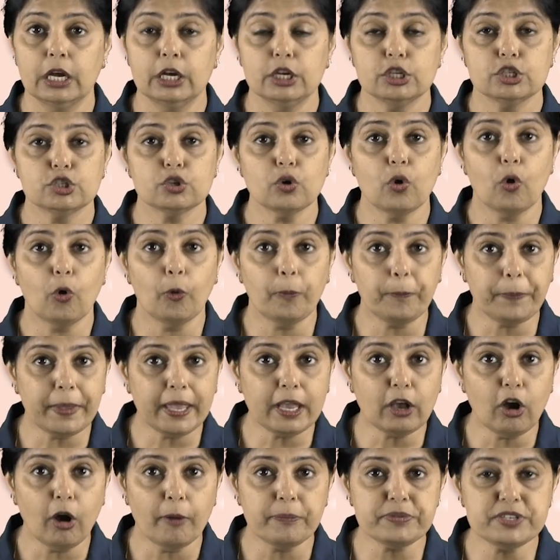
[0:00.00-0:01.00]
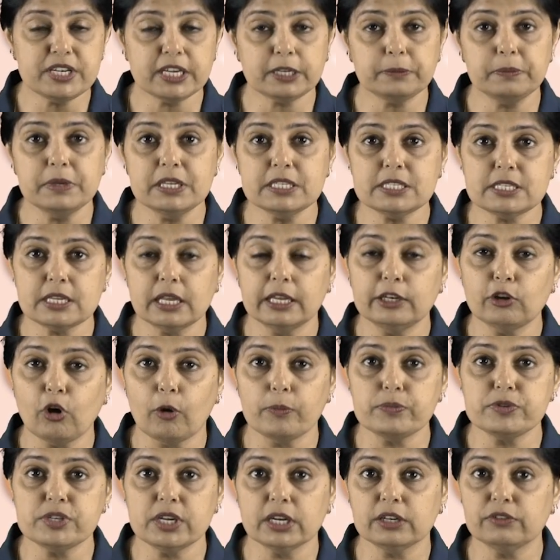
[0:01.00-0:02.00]
So, opaque object means an
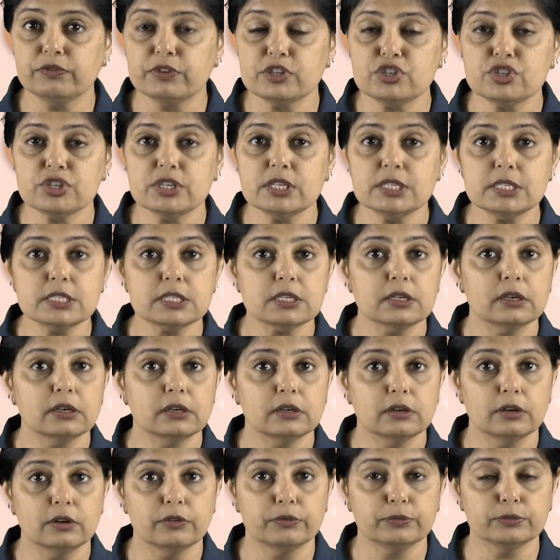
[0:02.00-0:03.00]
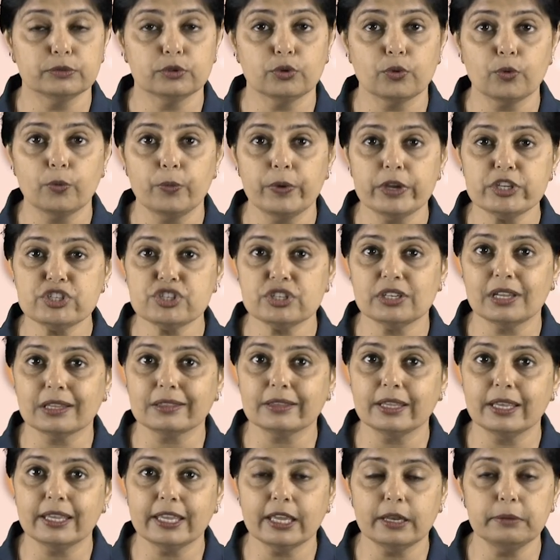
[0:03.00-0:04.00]
object which is through which
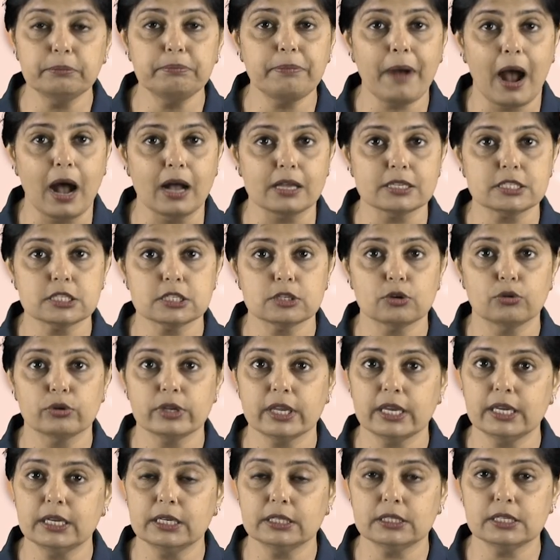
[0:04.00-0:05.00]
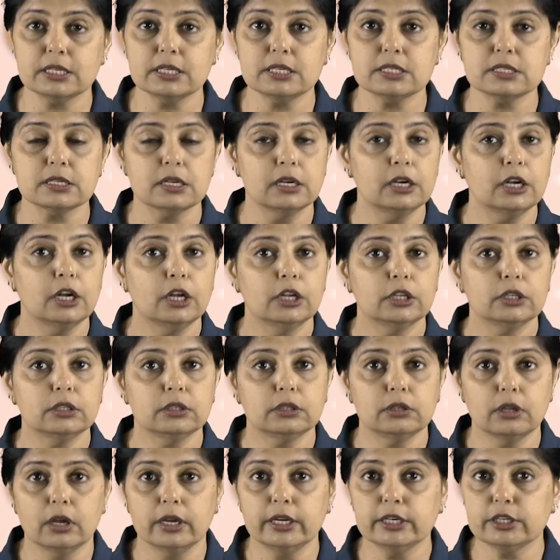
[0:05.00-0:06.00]
nothing can pass. Okay, it is
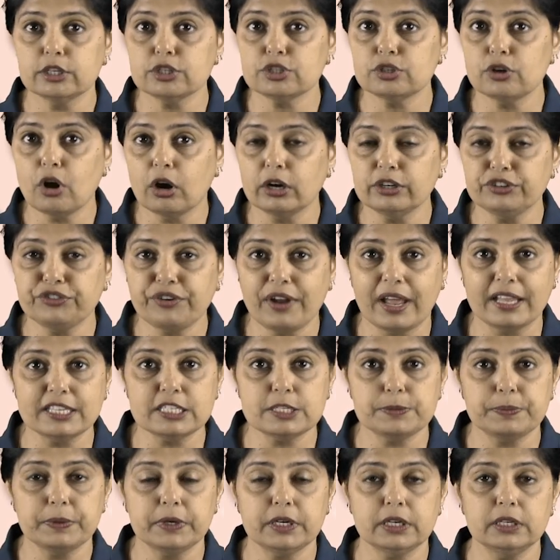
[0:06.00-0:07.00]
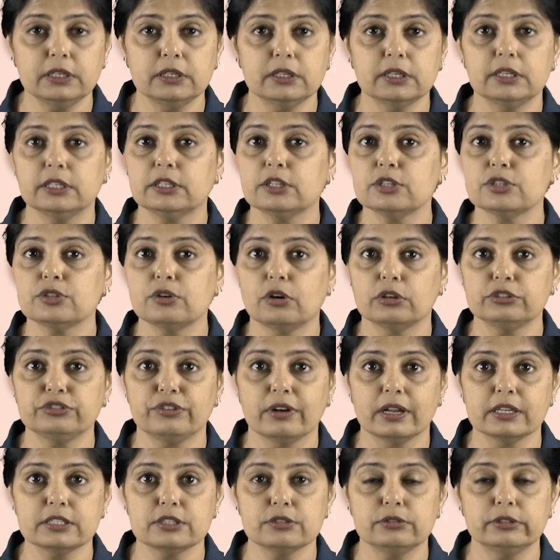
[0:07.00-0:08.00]
not transparent, it is not
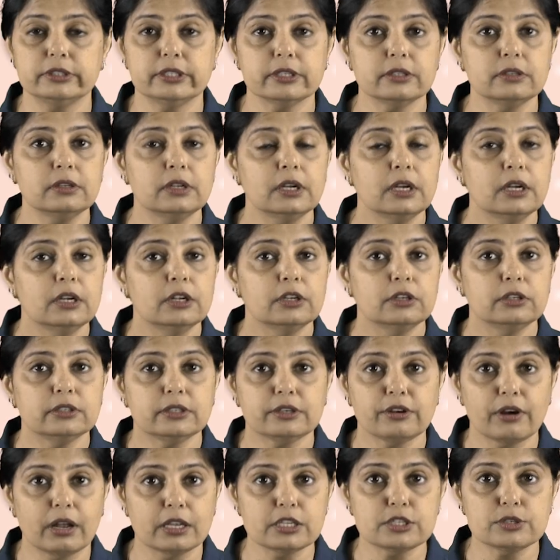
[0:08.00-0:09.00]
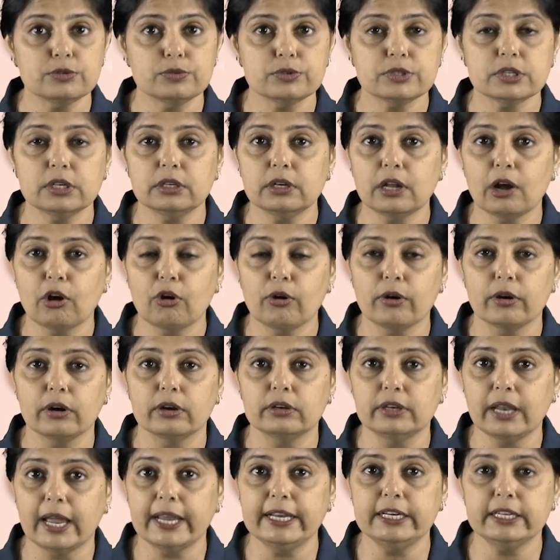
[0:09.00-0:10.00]
translucent, or
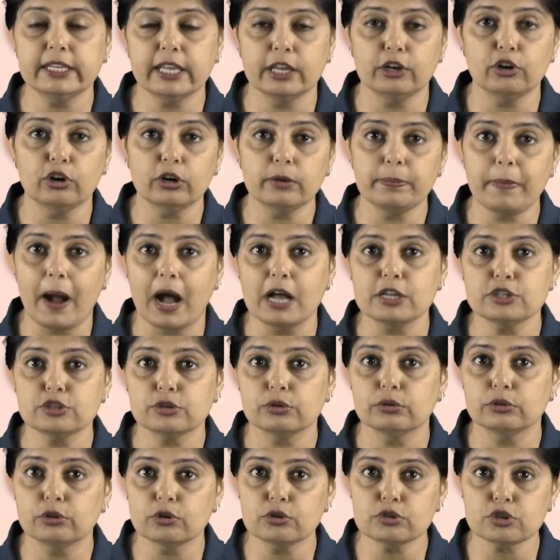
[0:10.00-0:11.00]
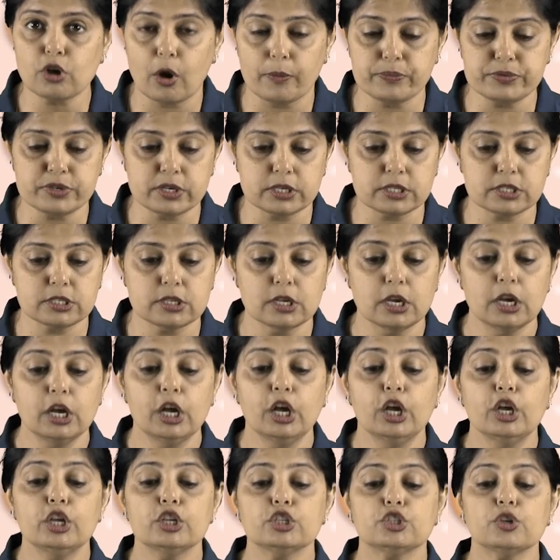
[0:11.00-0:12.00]
light cannot pass through those objects.
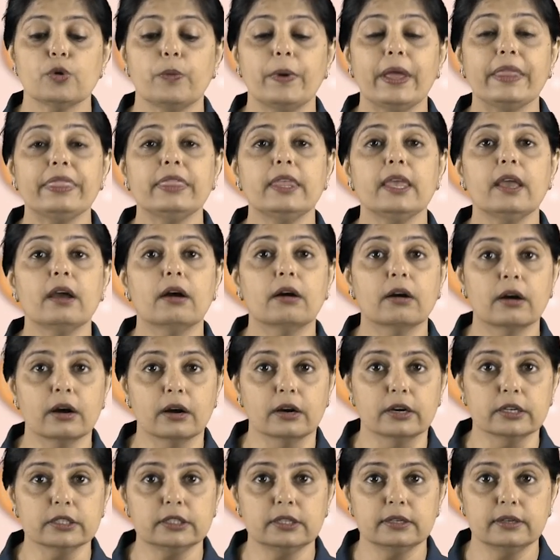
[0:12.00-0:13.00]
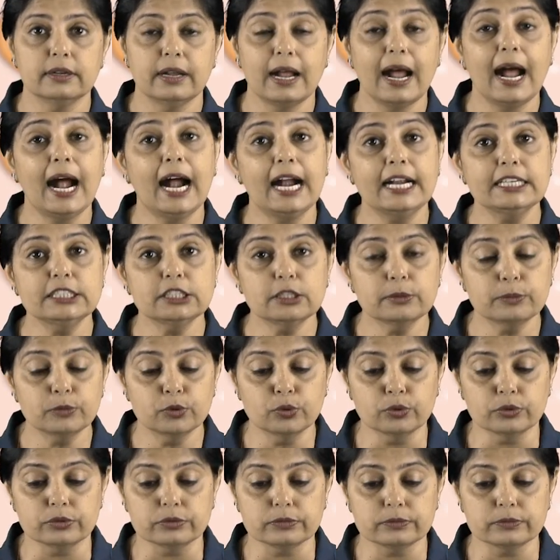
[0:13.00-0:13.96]
So, when the earth and the moon,